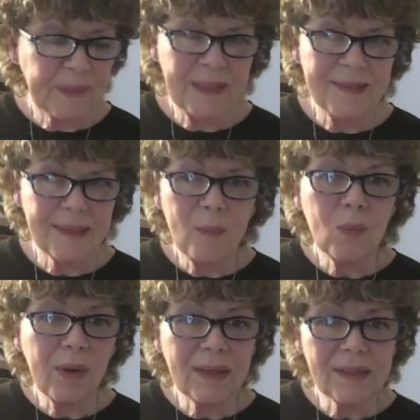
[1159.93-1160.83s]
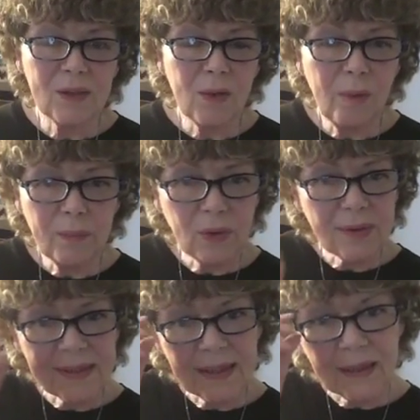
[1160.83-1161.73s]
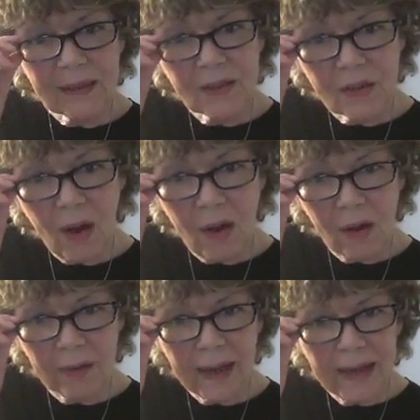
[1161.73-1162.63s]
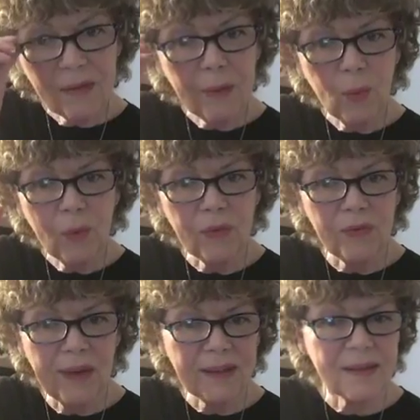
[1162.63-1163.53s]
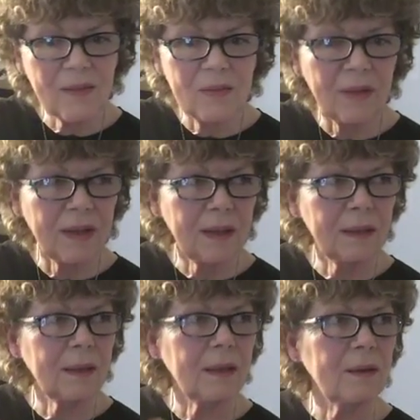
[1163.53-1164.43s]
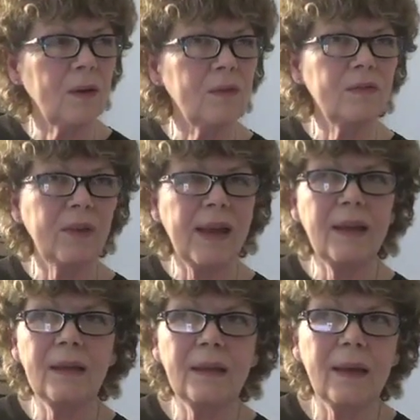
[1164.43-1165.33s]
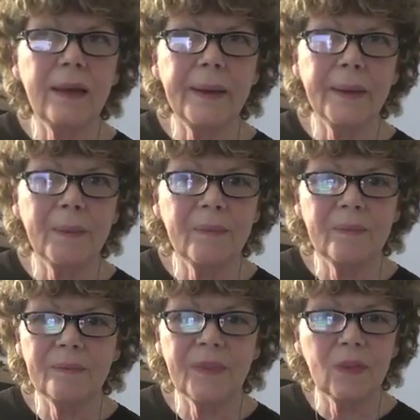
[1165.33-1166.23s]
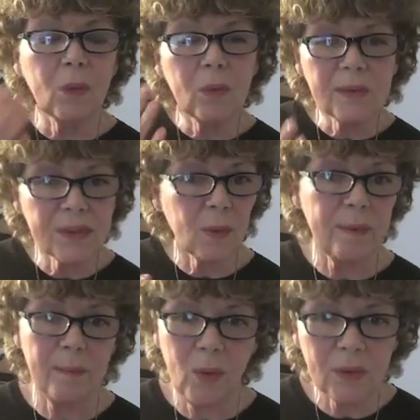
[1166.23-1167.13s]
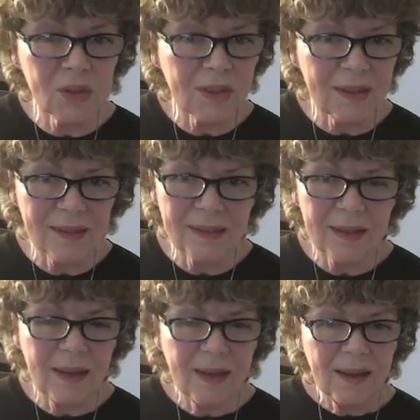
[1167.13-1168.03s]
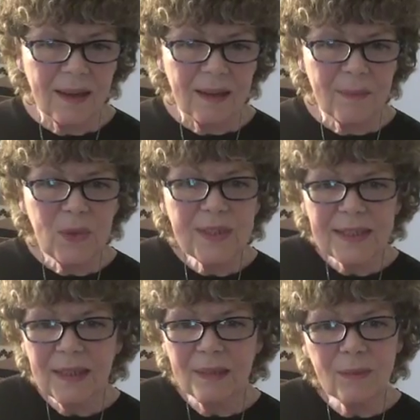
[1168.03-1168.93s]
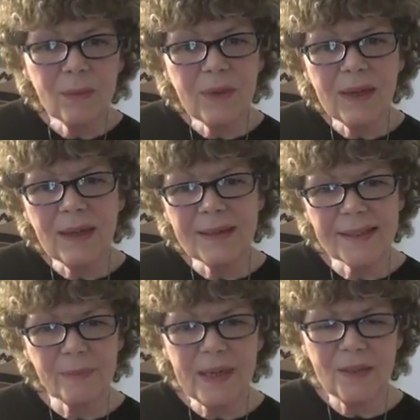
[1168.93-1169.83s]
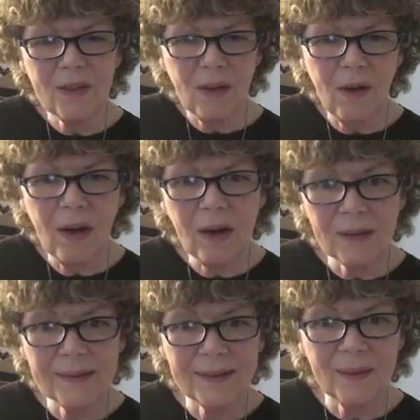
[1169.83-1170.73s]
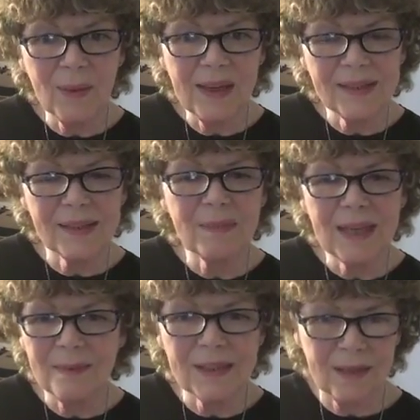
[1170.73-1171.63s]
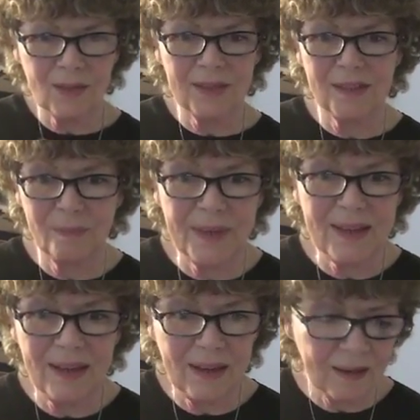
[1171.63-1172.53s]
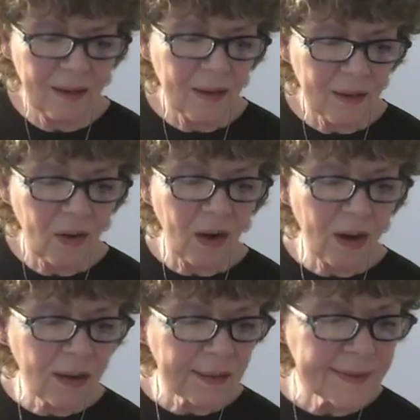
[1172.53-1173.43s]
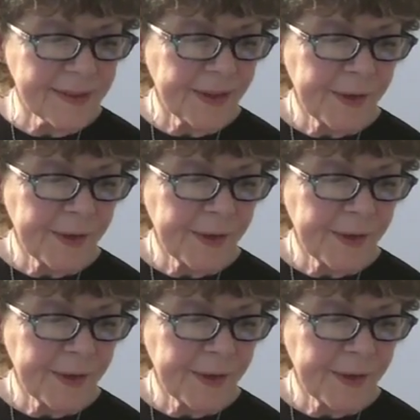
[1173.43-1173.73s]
In some ways, music and song, they're even more effective in conveying thoughts or emotions. Music can really speak to the heart in ways sometimes that just speaking can't.